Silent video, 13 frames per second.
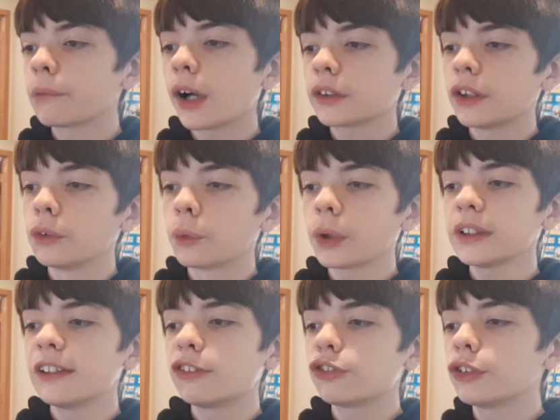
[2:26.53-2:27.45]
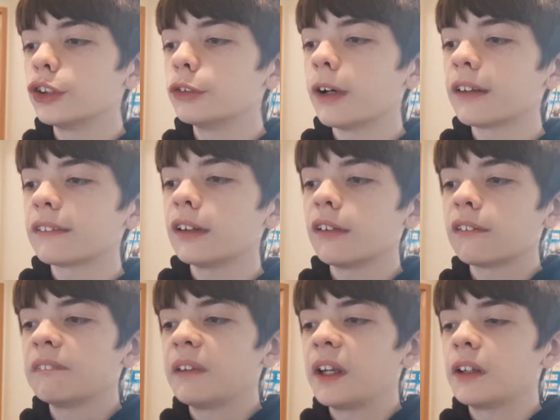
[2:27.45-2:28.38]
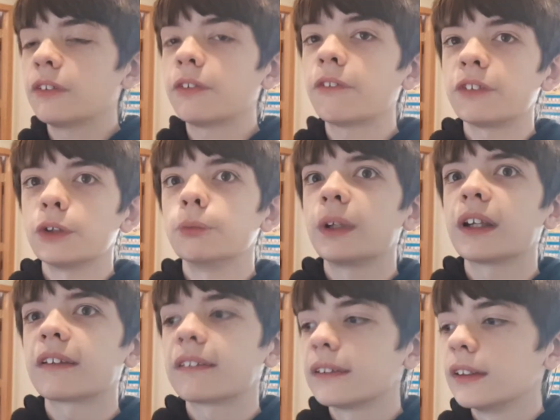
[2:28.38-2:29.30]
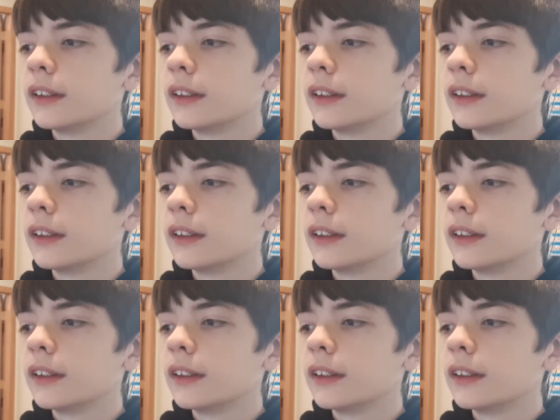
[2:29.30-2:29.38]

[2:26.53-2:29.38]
rocked the northeastern U.S. in a span of a few weeks.